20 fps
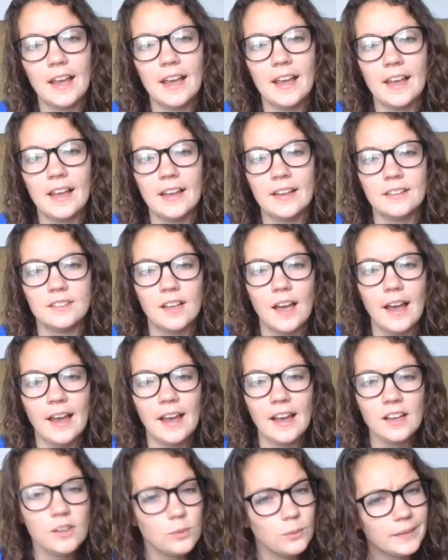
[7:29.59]
and I
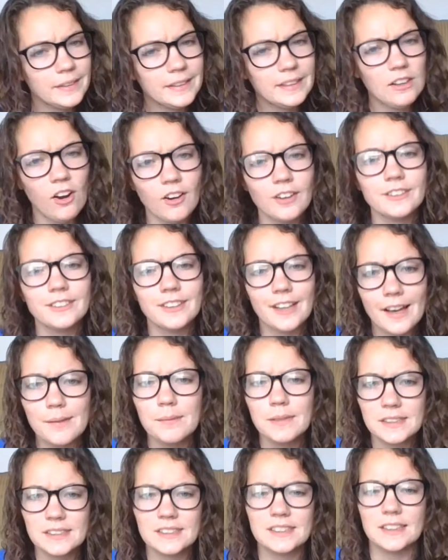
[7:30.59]
had a really hard
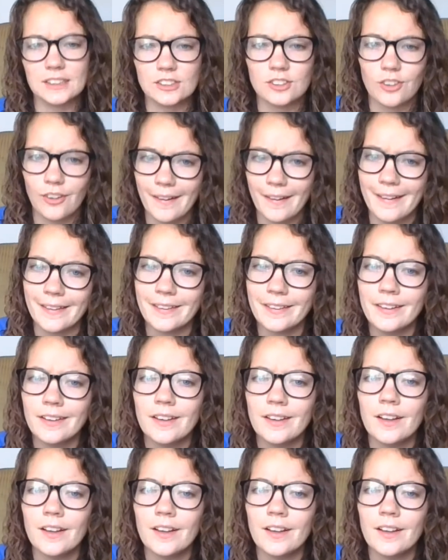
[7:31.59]
time in sixth grade.